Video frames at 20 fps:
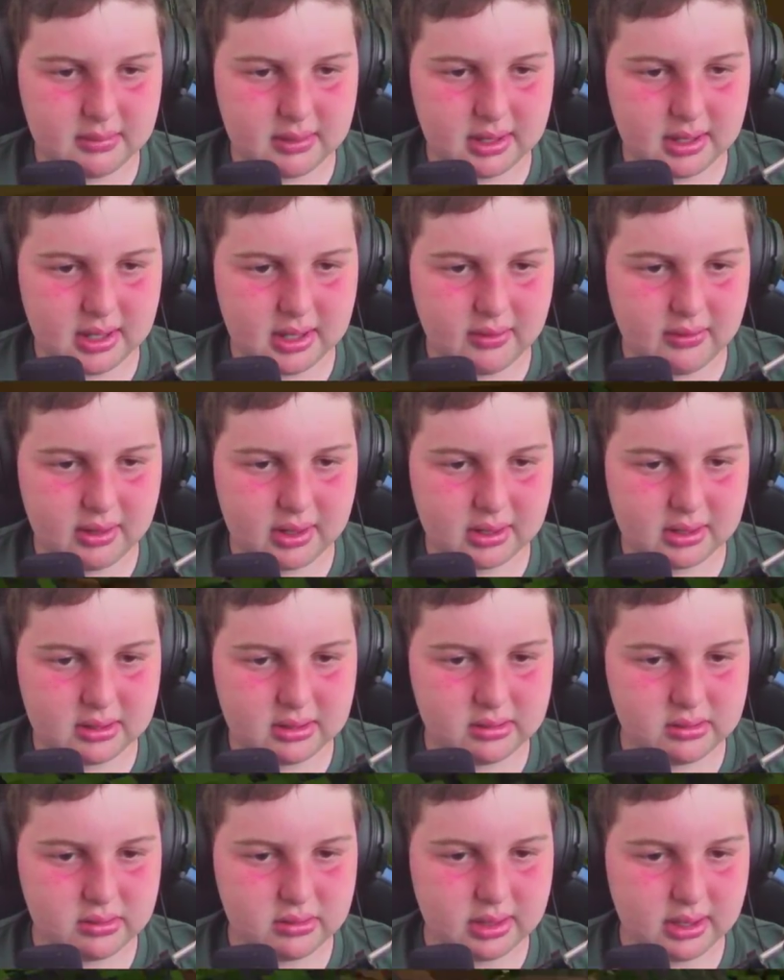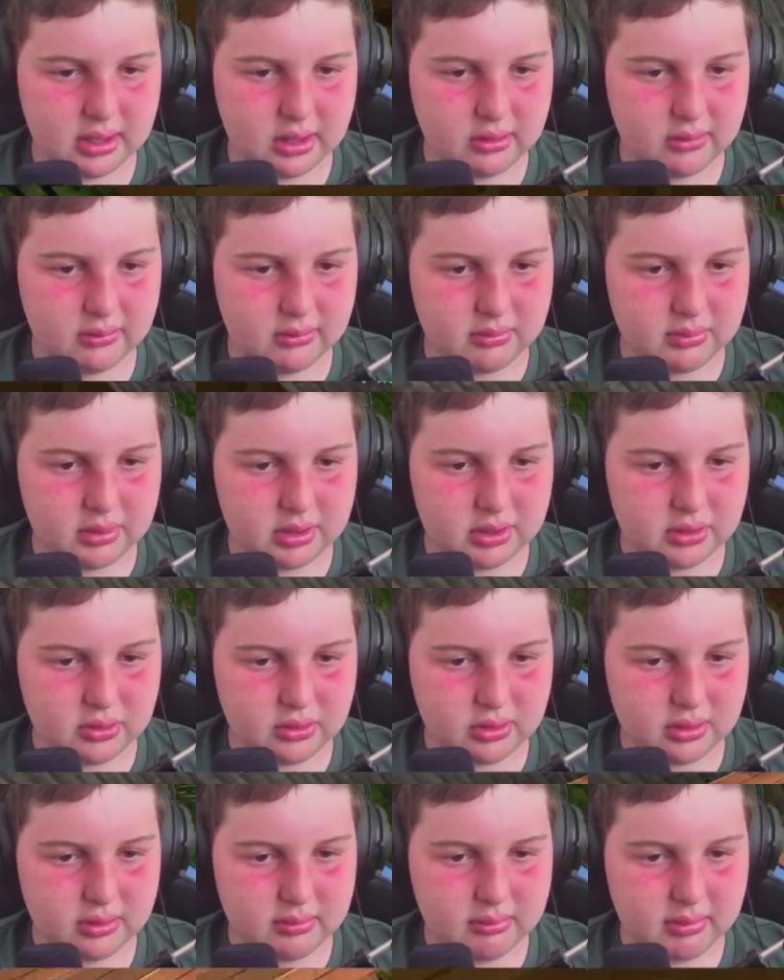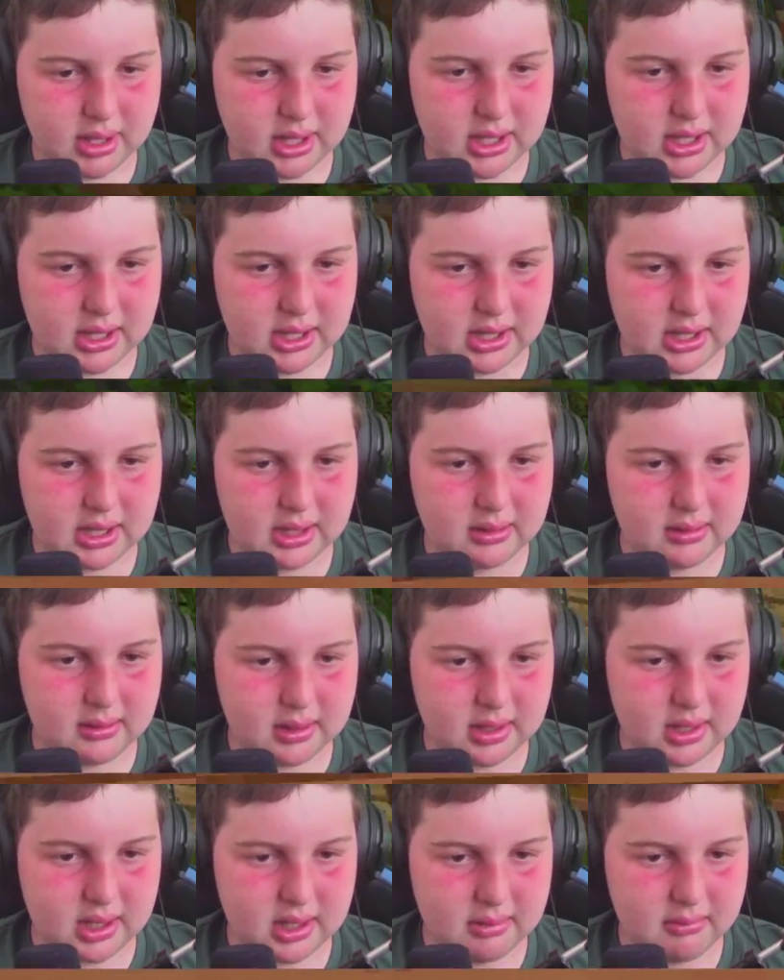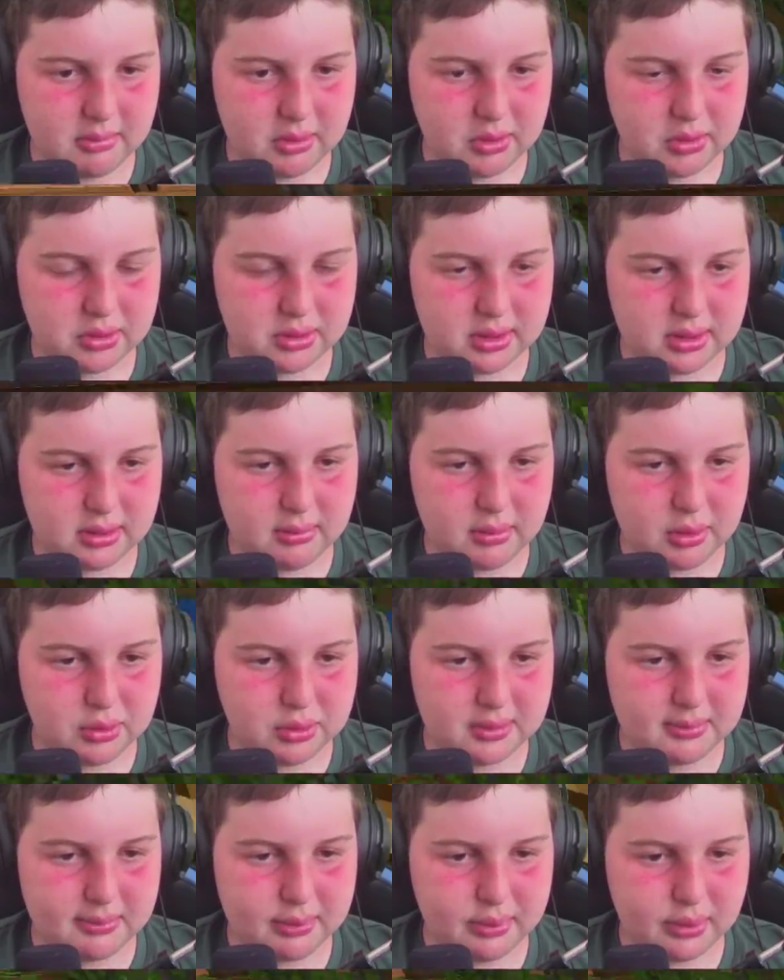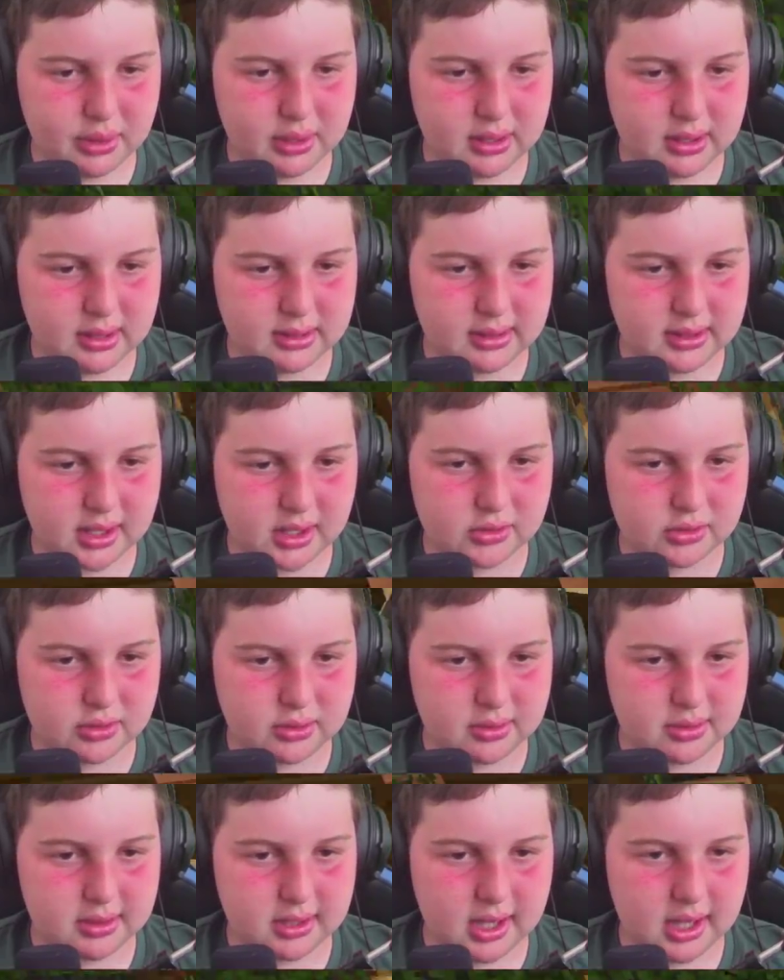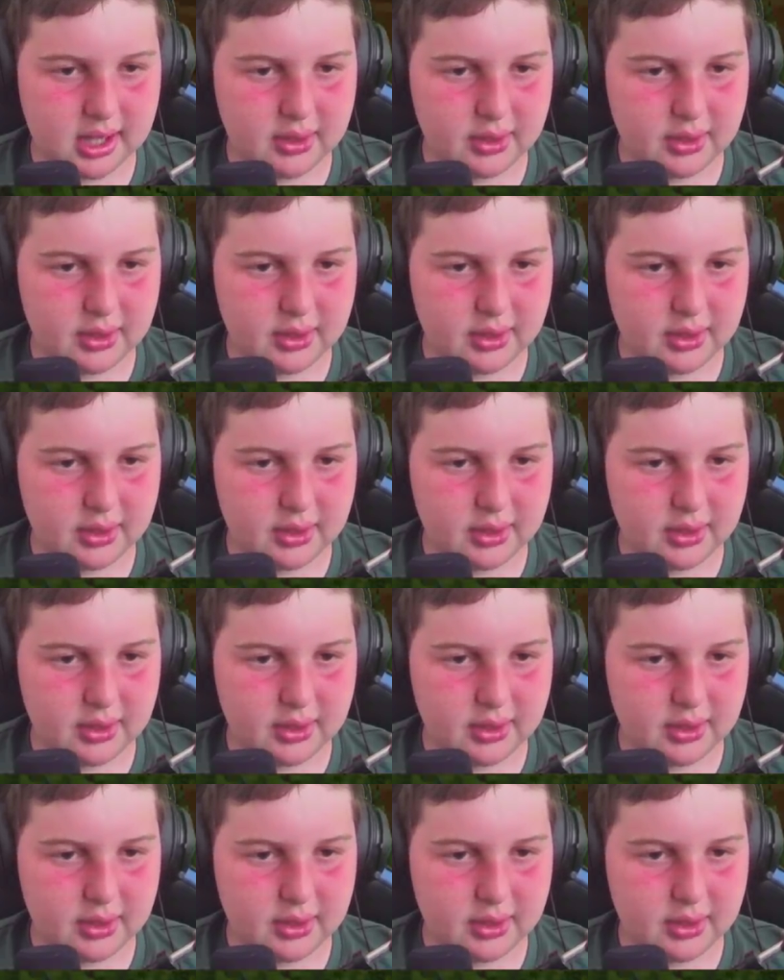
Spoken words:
I want to tell you my the most important essentials that I